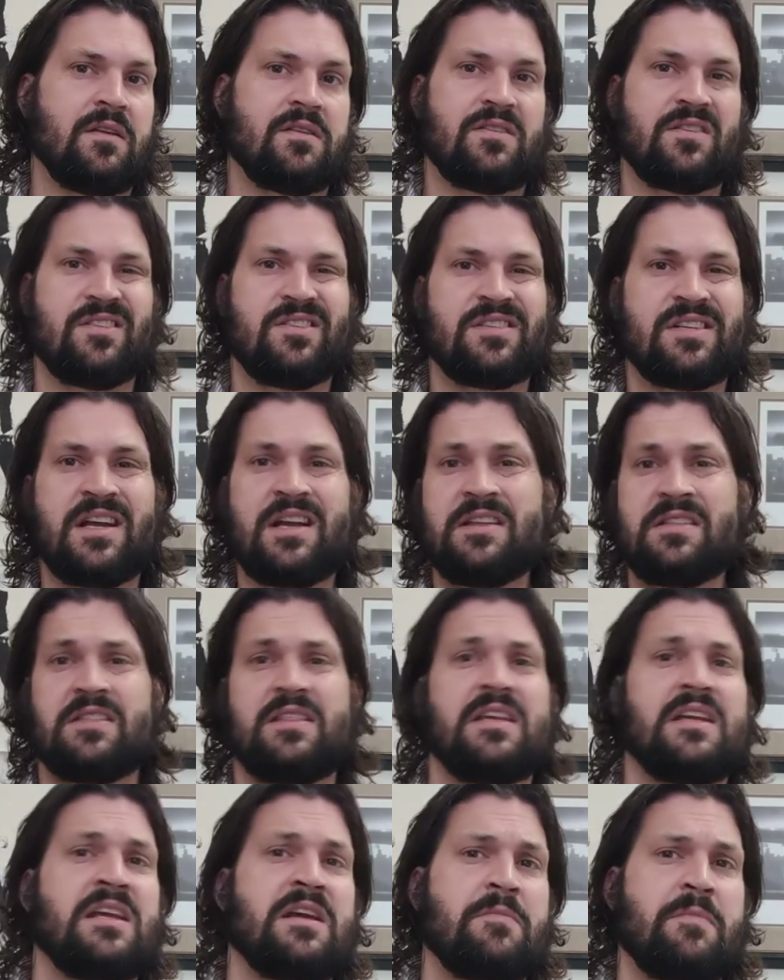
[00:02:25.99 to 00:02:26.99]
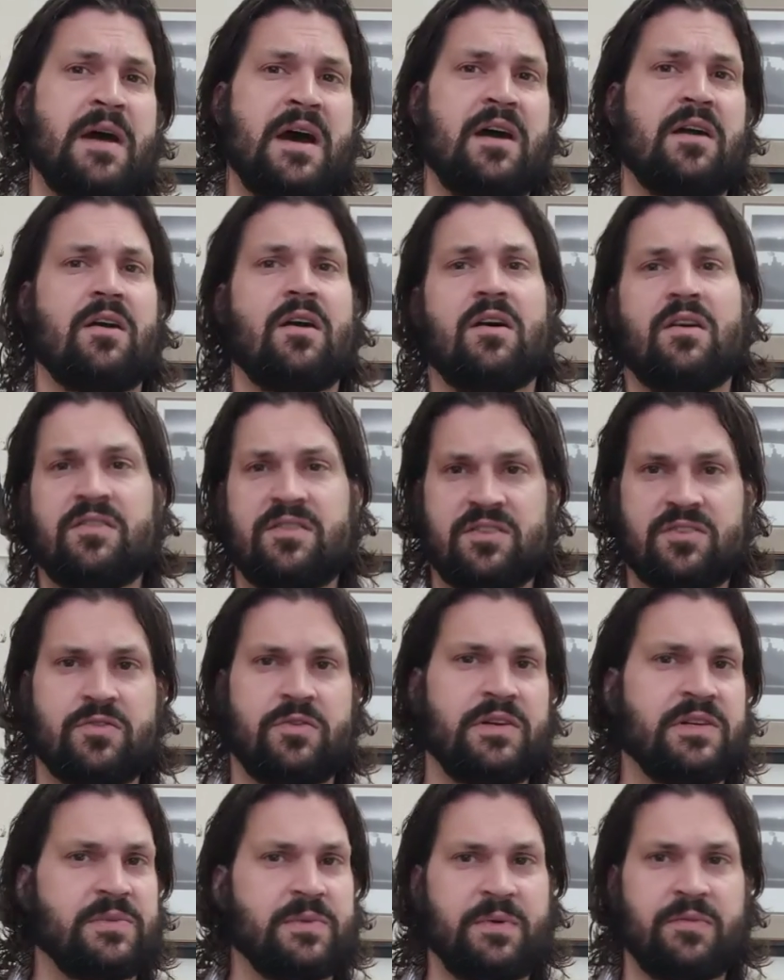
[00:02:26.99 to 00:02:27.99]
So just kind of think about all the
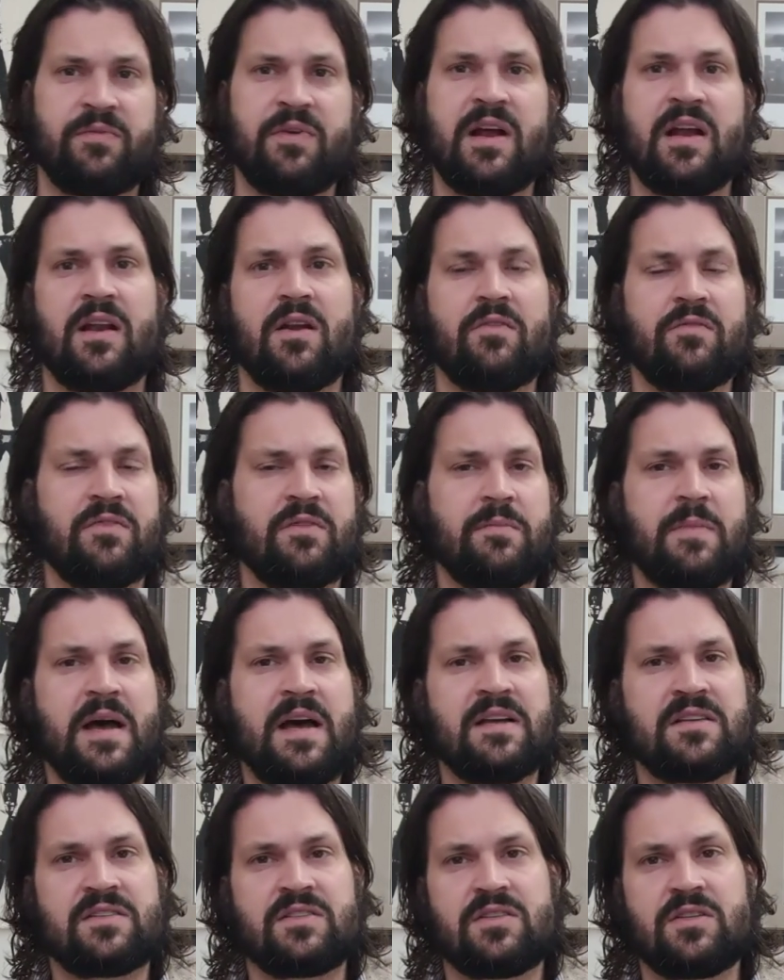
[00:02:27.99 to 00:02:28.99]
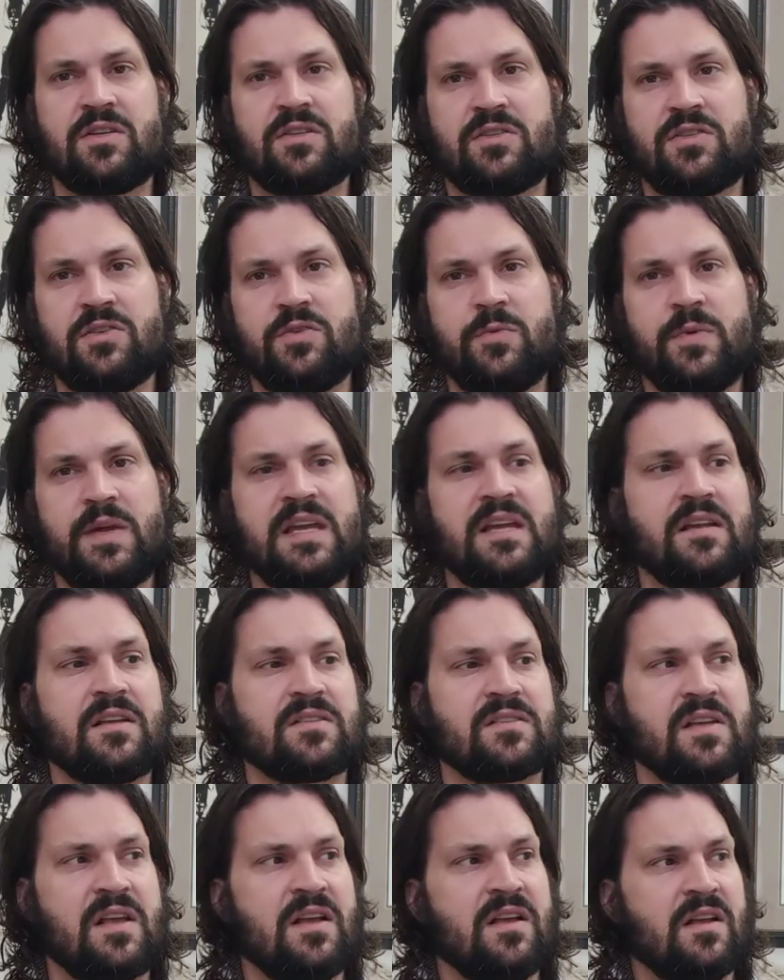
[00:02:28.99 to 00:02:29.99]
stories we've read over the past 2
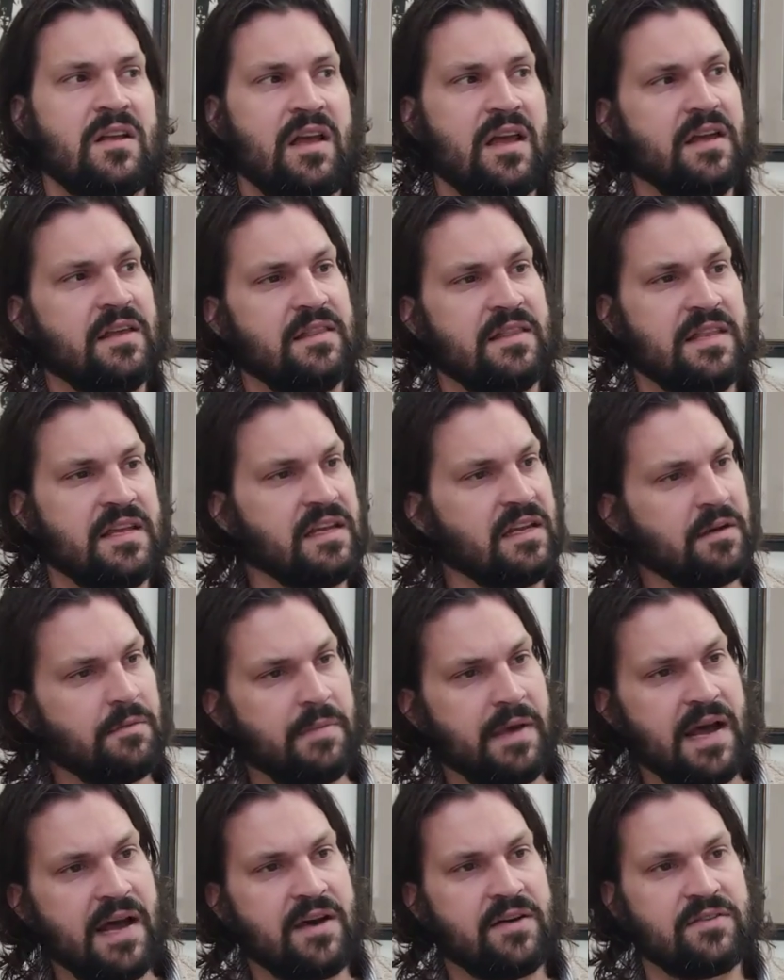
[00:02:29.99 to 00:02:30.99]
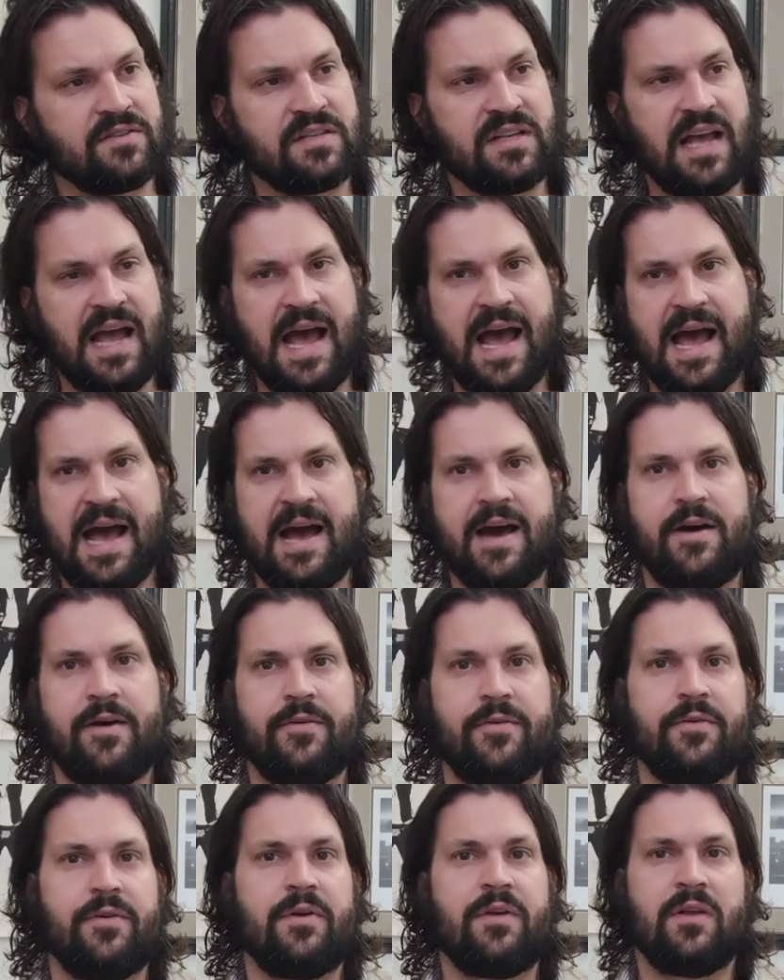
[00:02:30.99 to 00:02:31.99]
weeks and think about
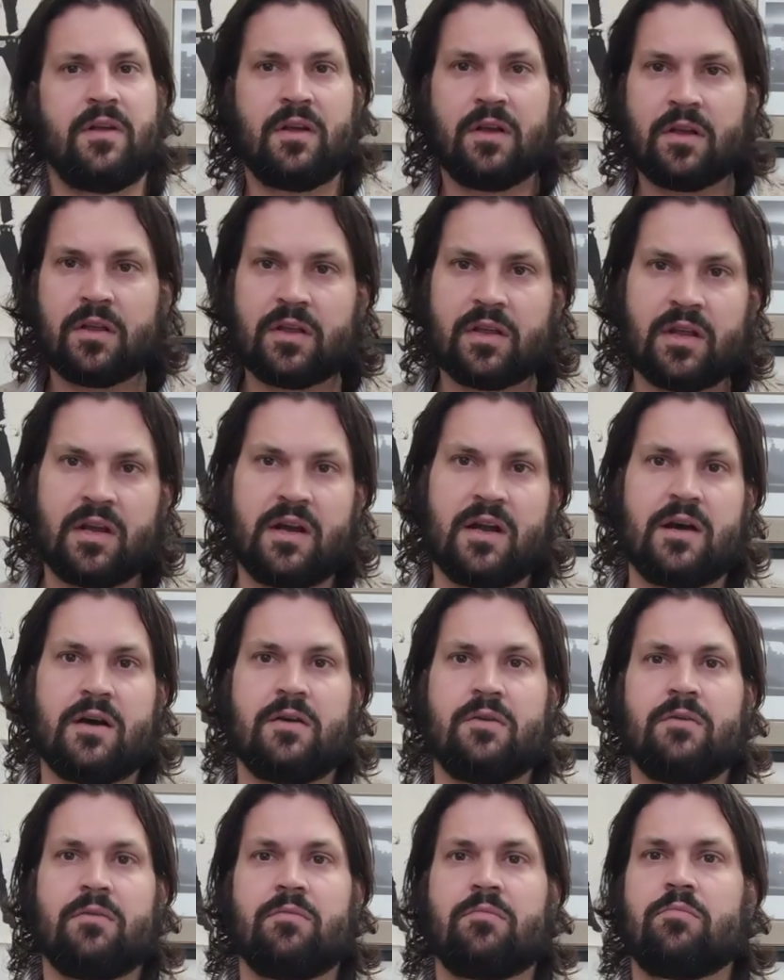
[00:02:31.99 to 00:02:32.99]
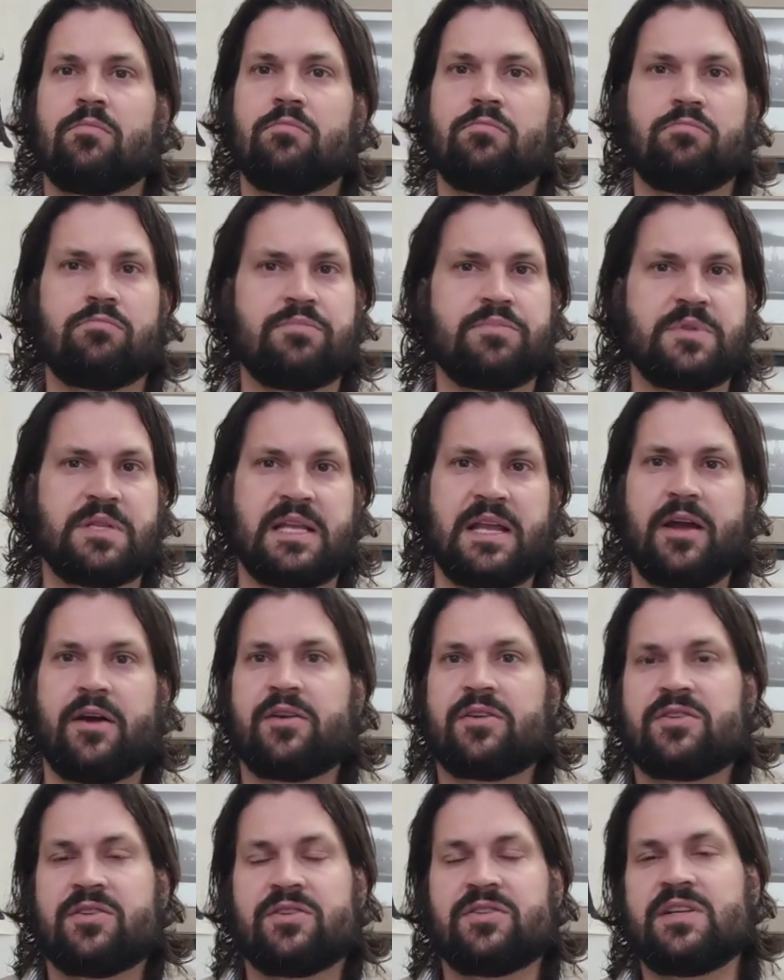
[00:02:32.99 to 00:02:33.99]
how, you know,
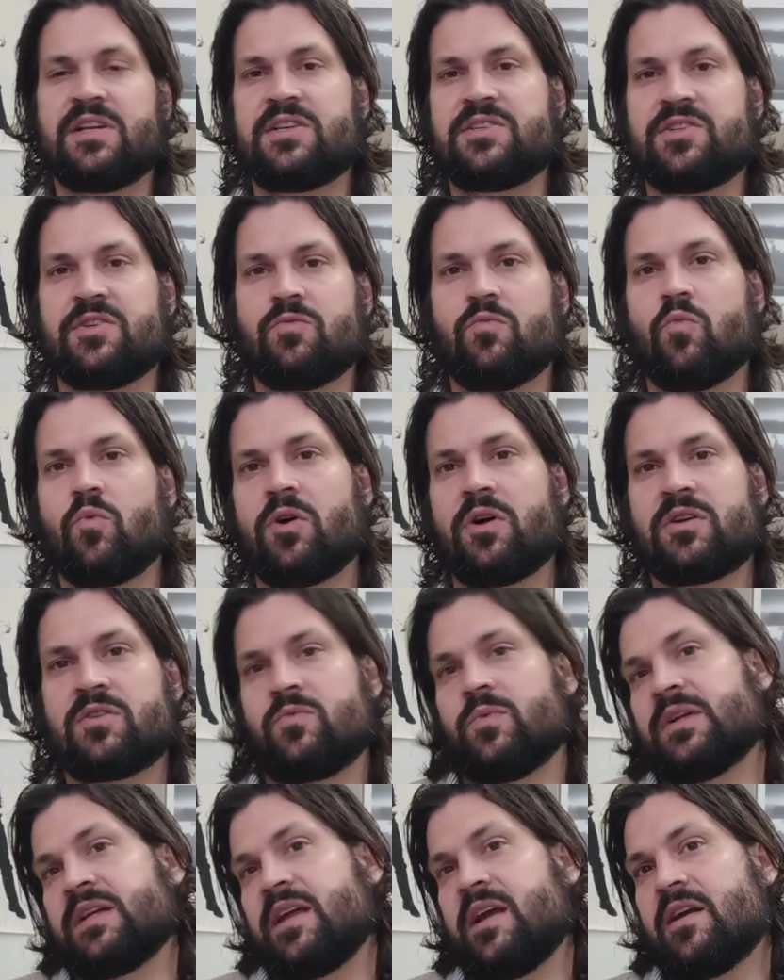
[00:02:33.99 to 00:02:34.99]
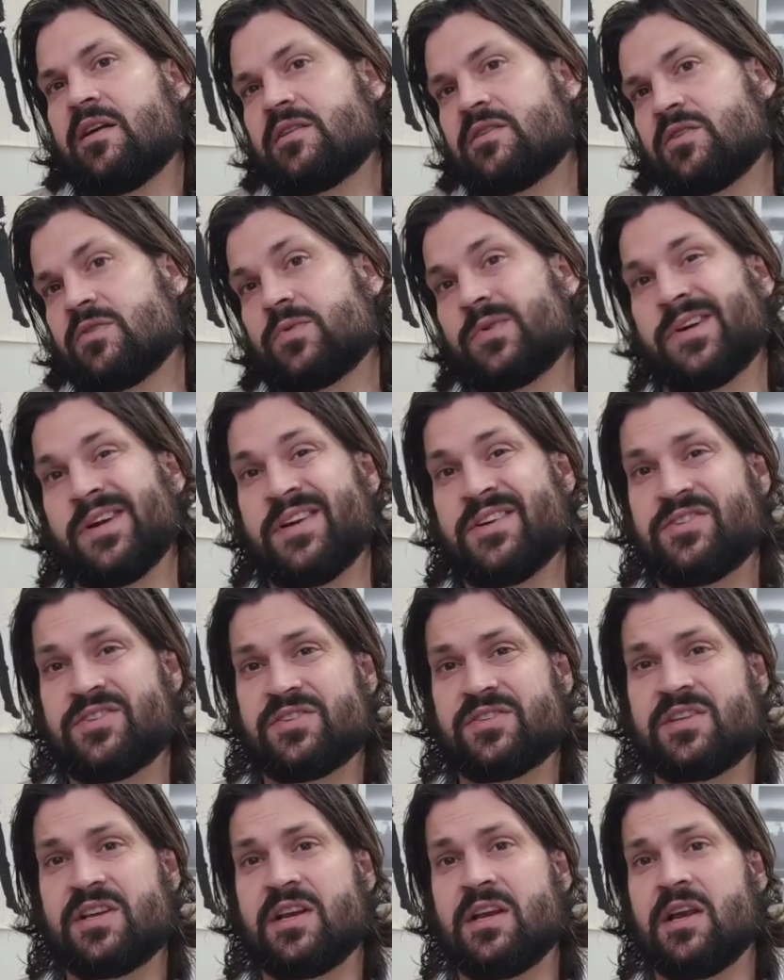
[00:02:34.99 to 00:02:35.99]
characterization worked, what characters were
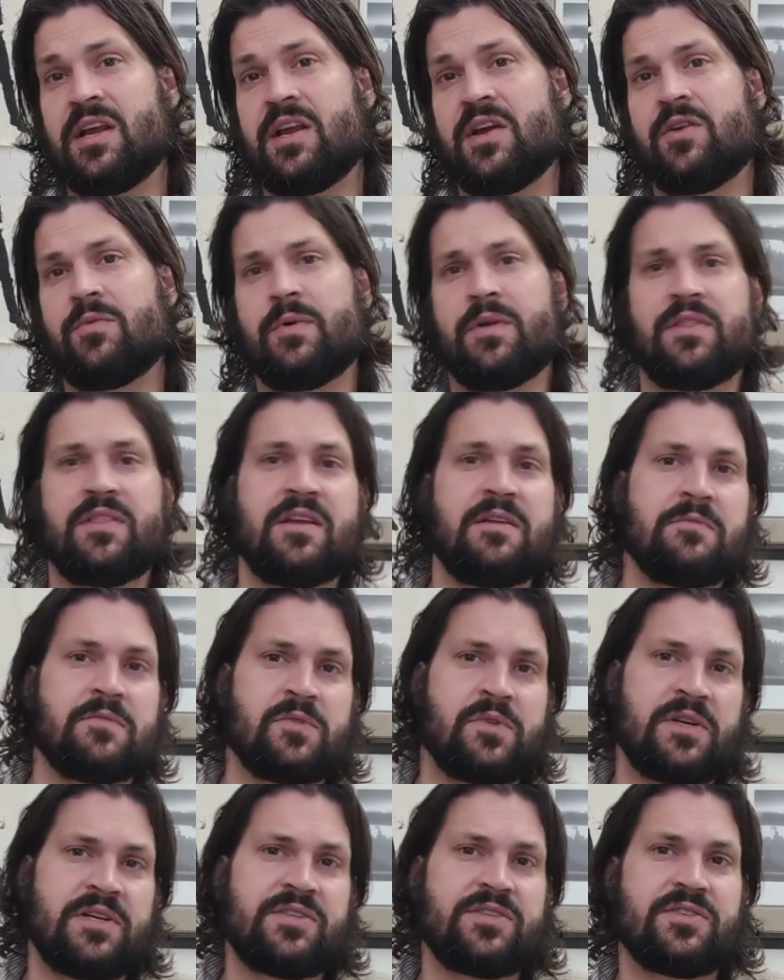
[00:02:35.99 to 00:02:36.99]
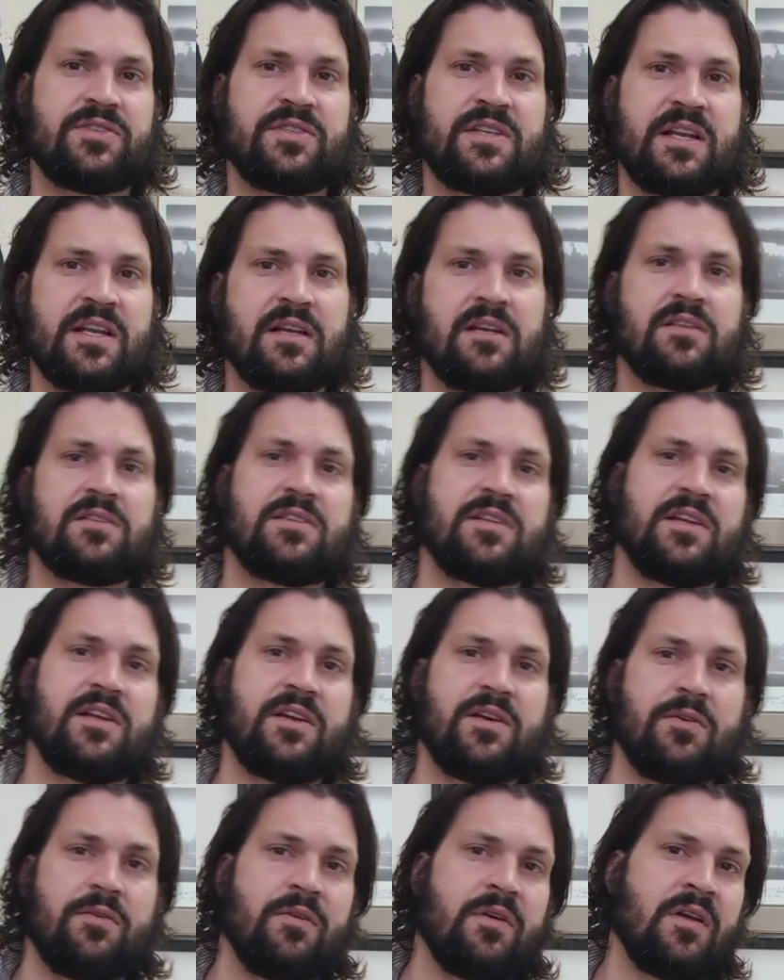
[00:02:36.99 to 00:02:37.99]
interesting to you, what themes were interesting to
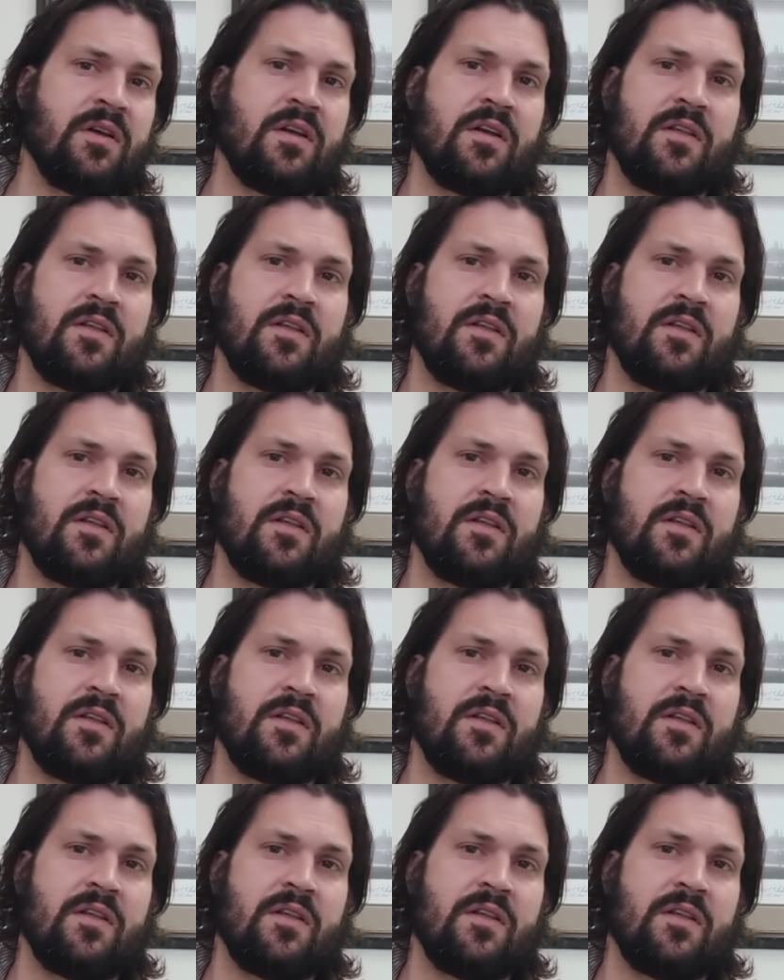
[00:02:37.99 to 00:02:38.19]
you.